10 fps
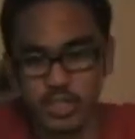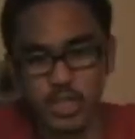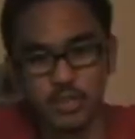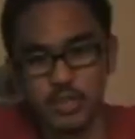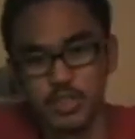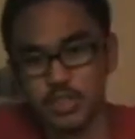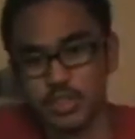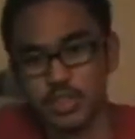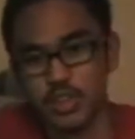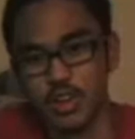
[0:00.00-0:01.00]
Steven
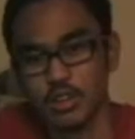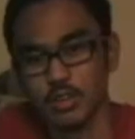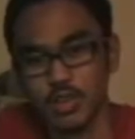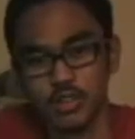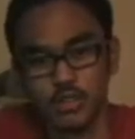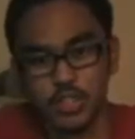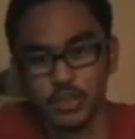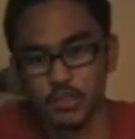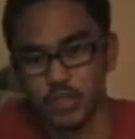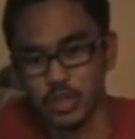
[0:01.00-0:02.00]
Seagal
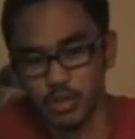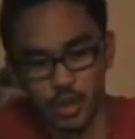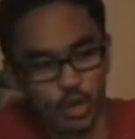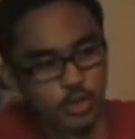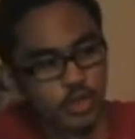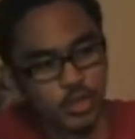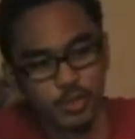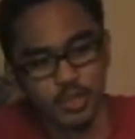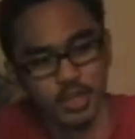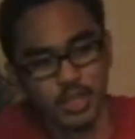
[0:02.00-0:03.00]
directed video
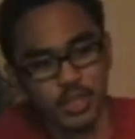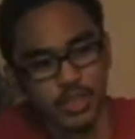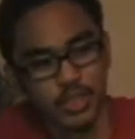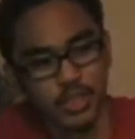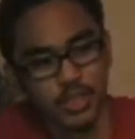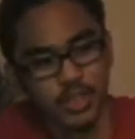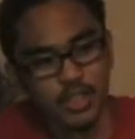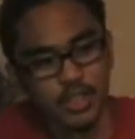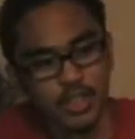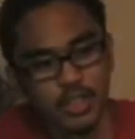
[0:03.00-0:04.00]
garbage. I mean,
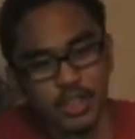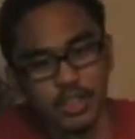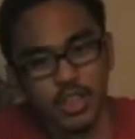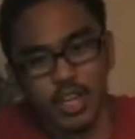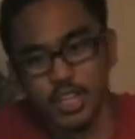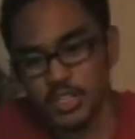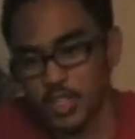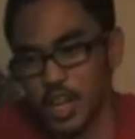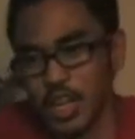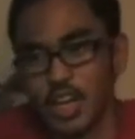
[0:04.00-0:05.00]
like
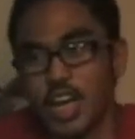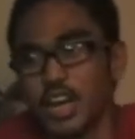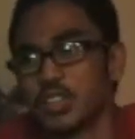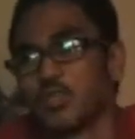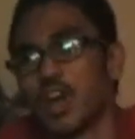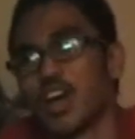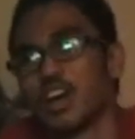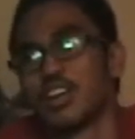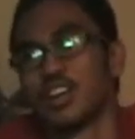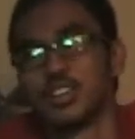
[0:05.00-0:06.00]
it's not as
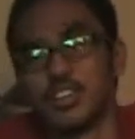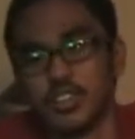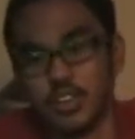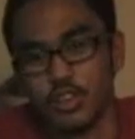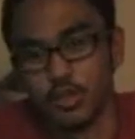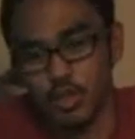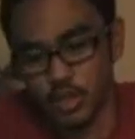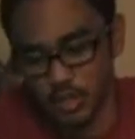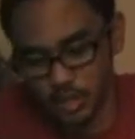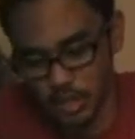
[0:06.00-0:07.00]
bad as his other
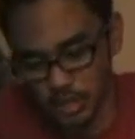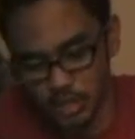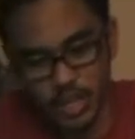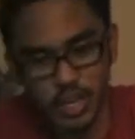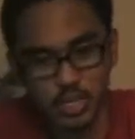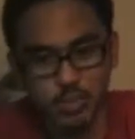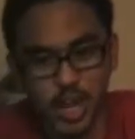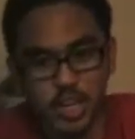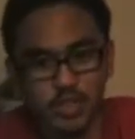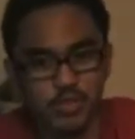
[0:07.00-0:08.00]
ones. Like it's not
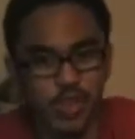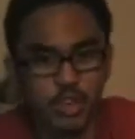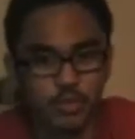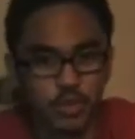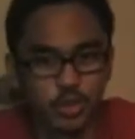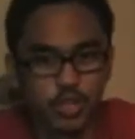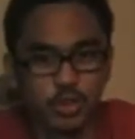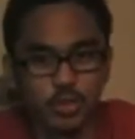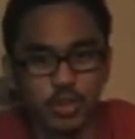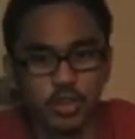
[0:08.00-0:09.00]
as bad as Flight of
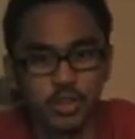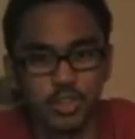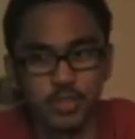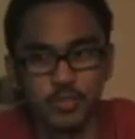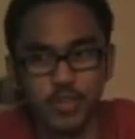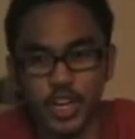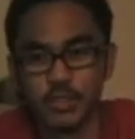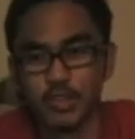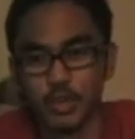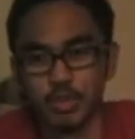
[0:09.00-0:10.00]
Fury, where
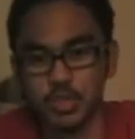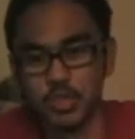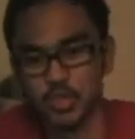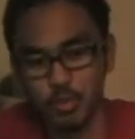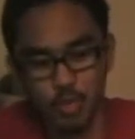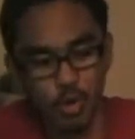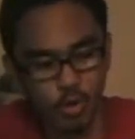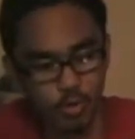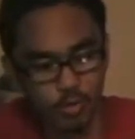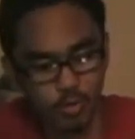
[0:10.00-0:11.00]
Flight of Fury was so
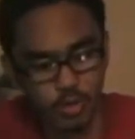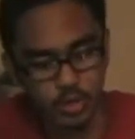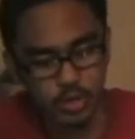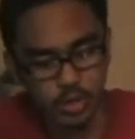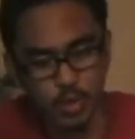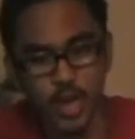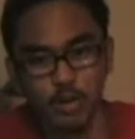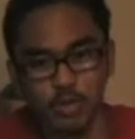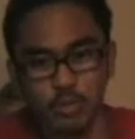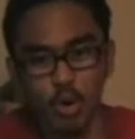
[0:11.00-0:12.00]

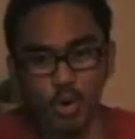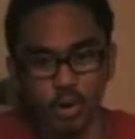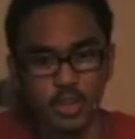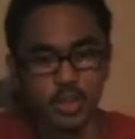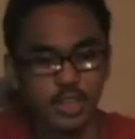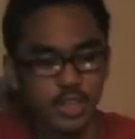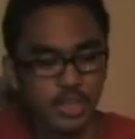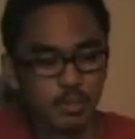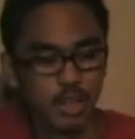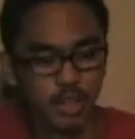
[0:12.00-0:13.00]
bad it was boring.
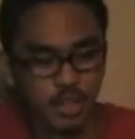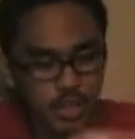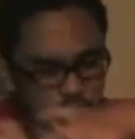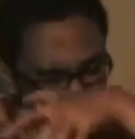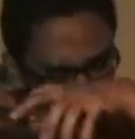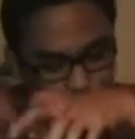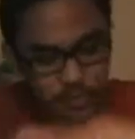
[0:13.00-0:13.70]
But like